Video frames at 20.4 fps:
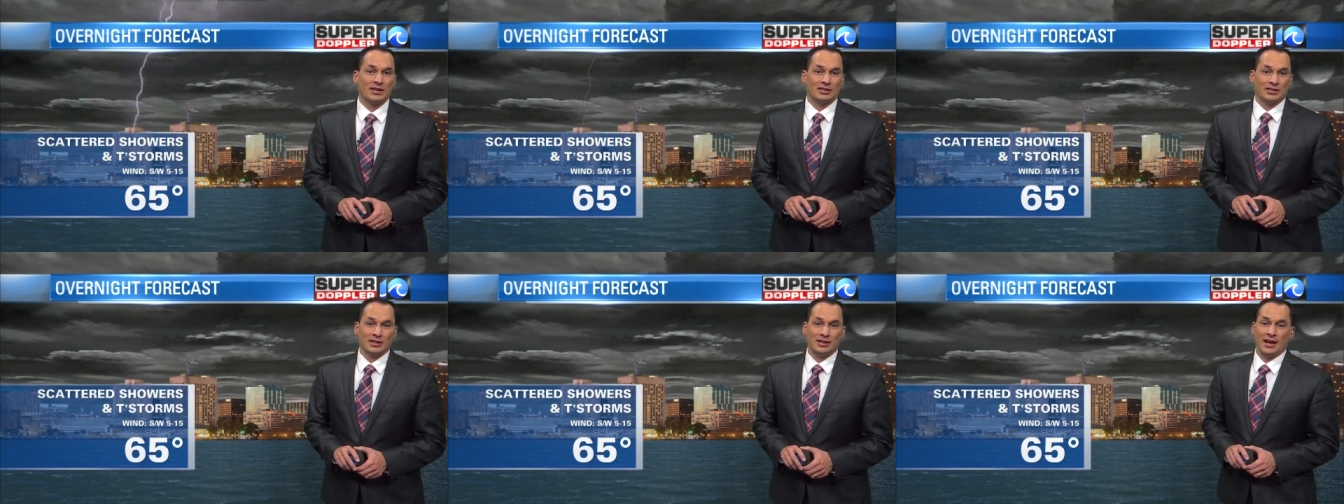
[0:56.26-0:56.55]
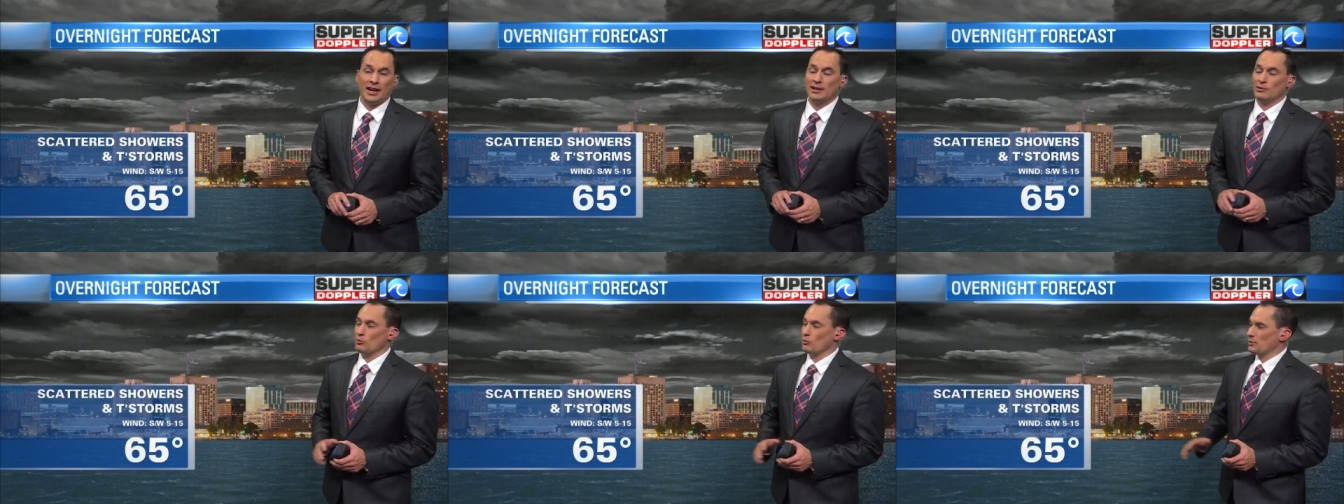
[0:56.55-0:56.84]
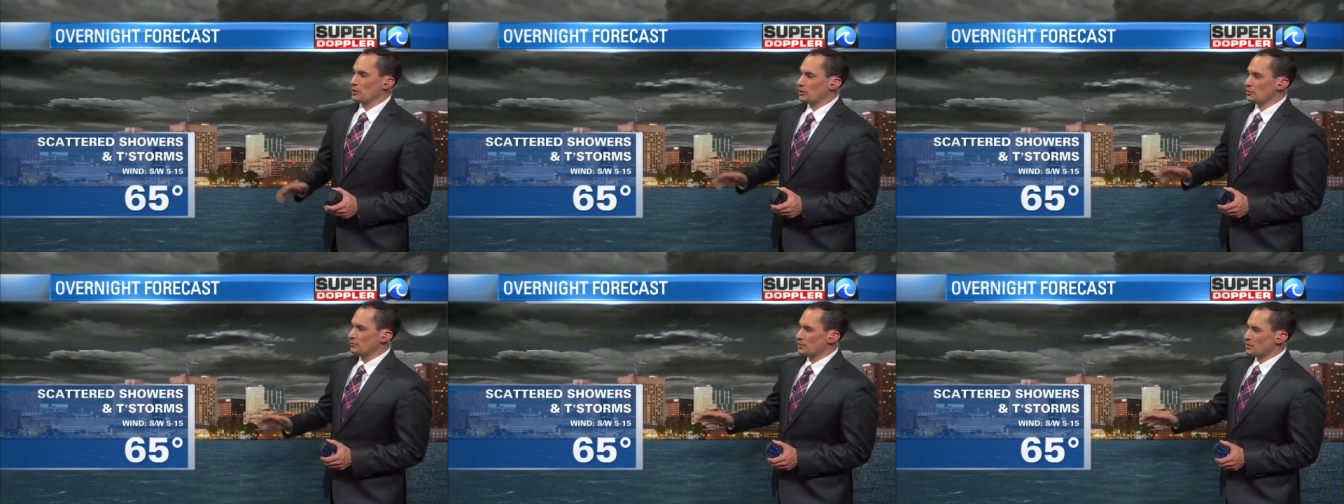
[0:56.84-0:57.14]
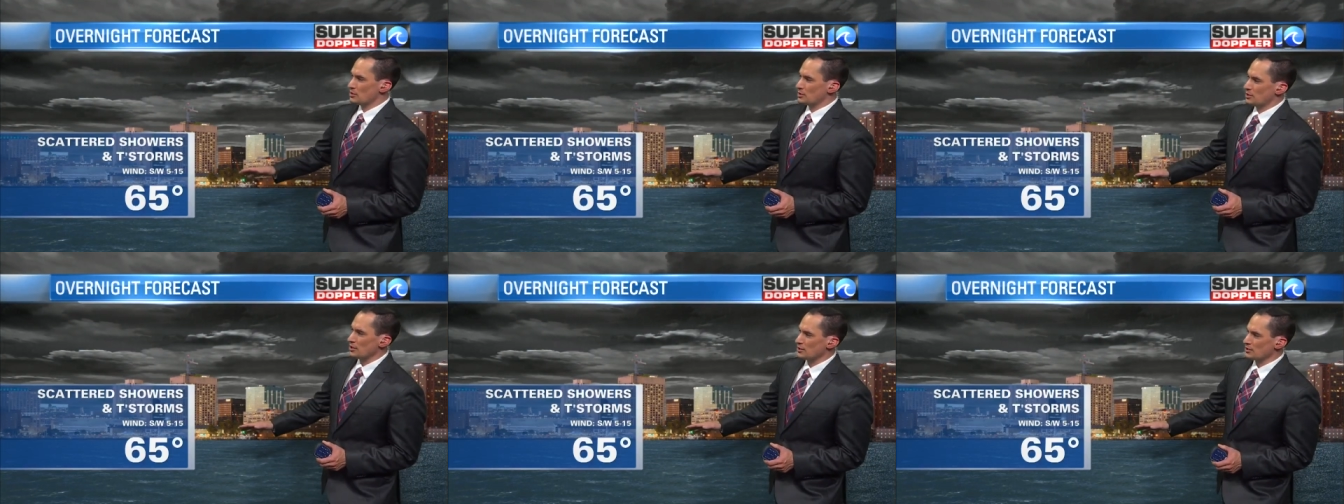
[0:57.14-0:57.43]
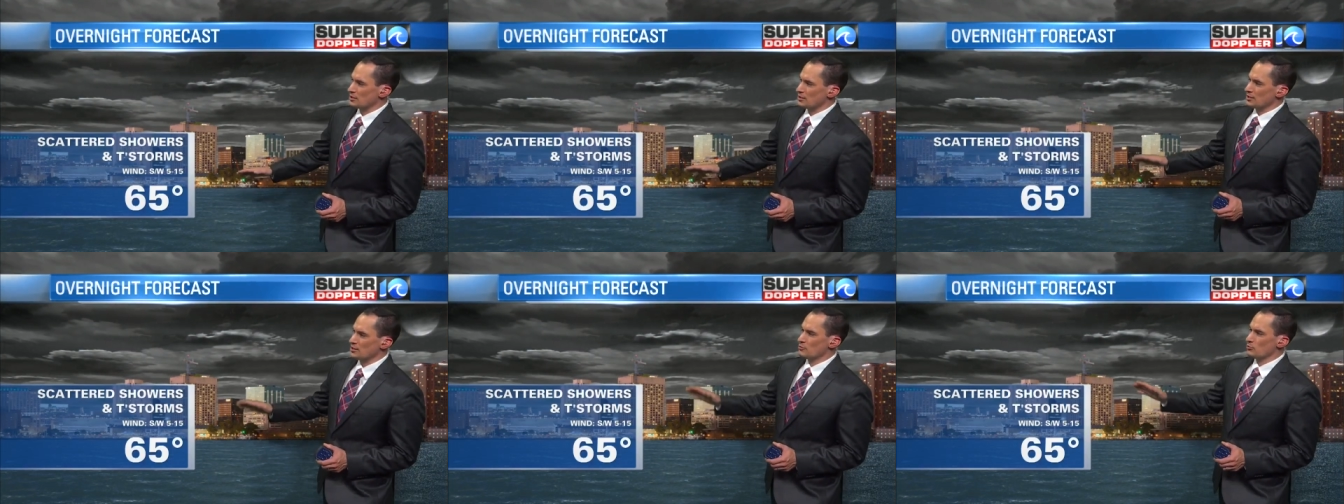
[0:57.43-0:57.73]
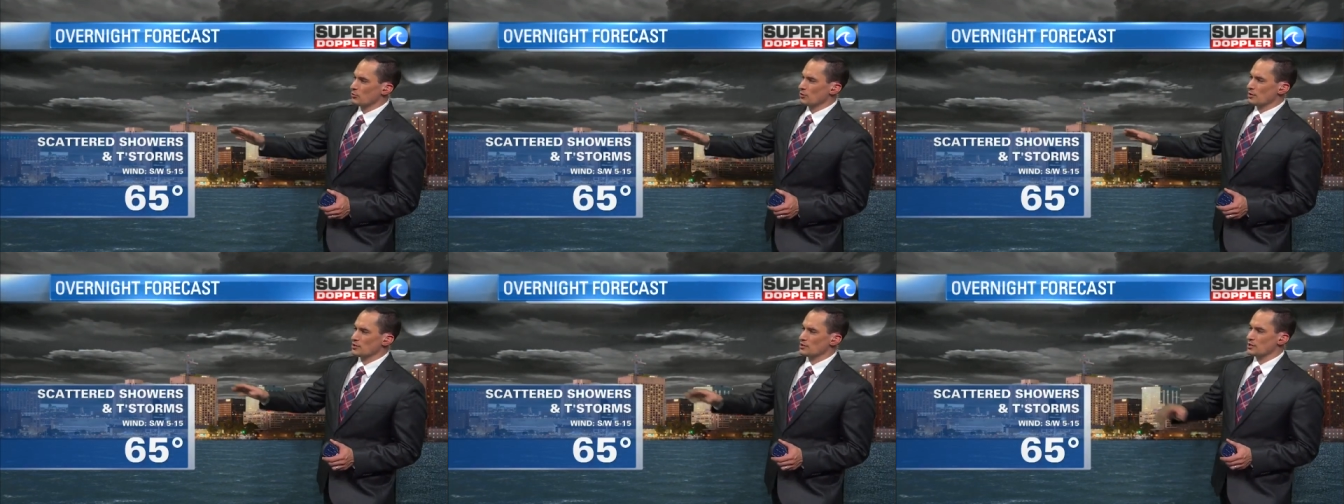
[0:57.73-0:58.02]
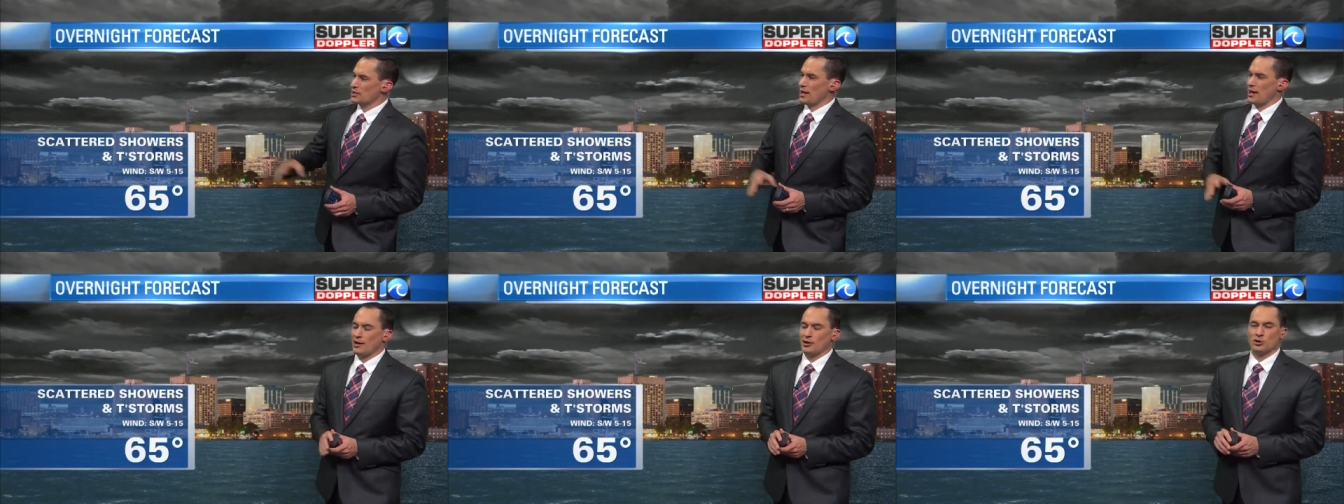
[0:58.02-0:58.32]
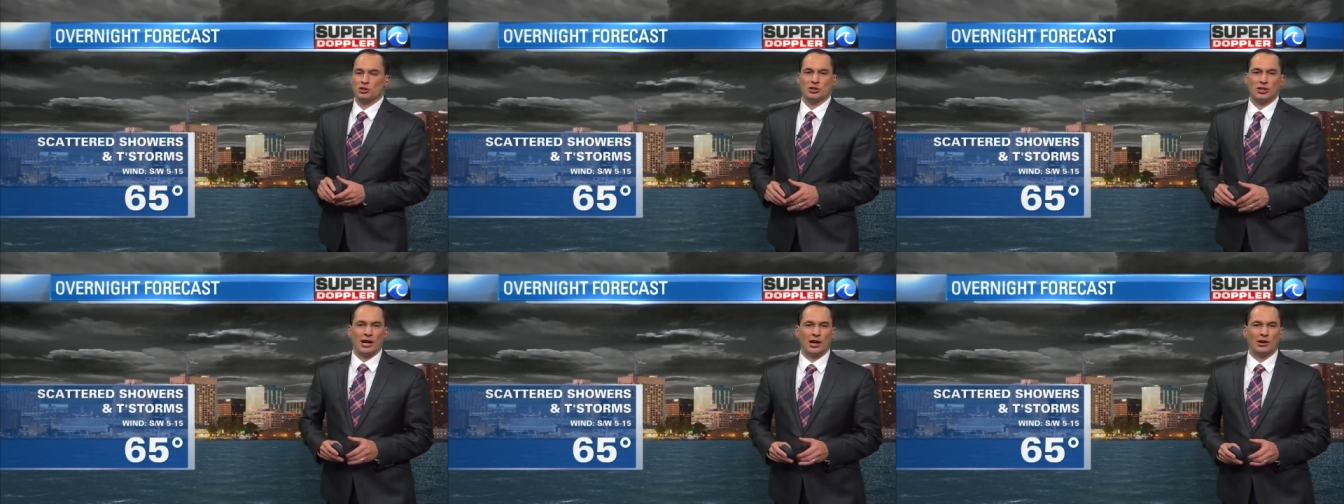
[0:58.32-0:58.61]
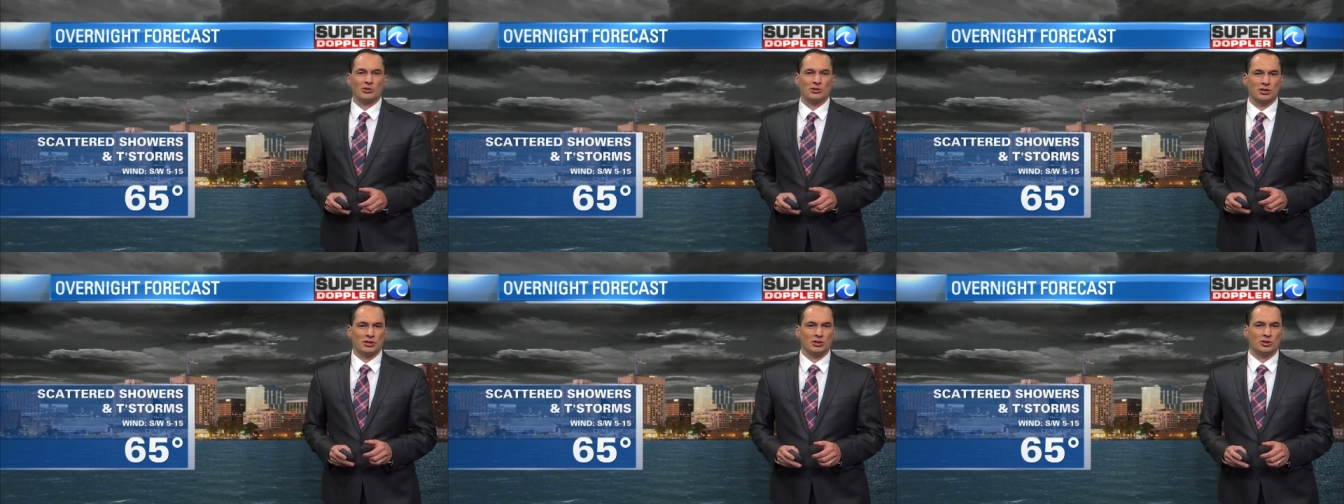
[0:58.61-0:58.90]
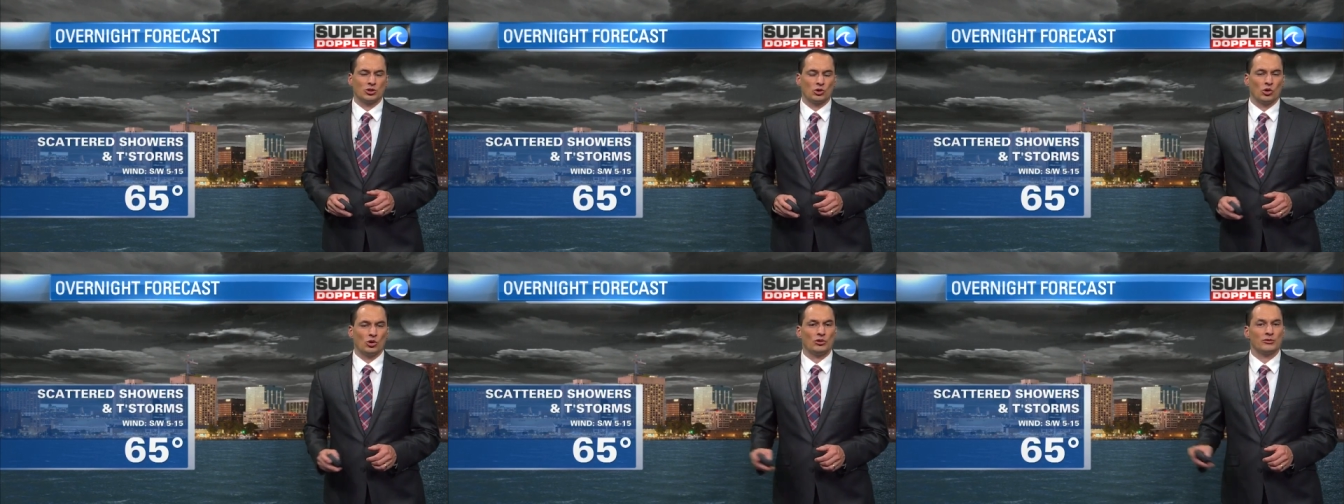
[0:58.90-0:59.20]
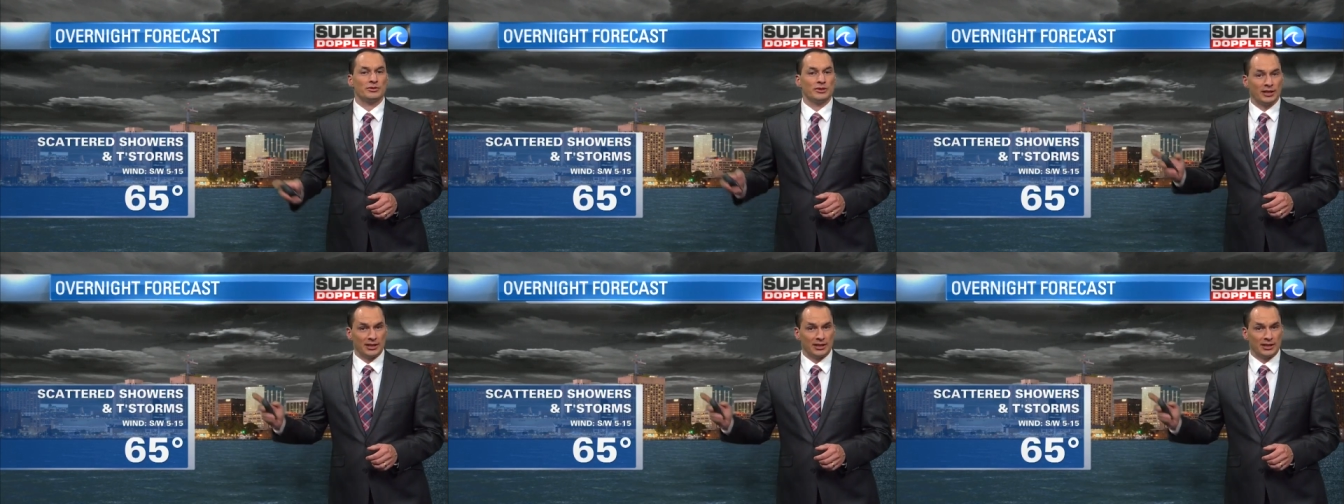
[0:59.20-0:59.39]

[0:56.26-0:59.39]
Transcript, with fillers: Tonight will be in the mid 60s. We'll get scattered showers and storms,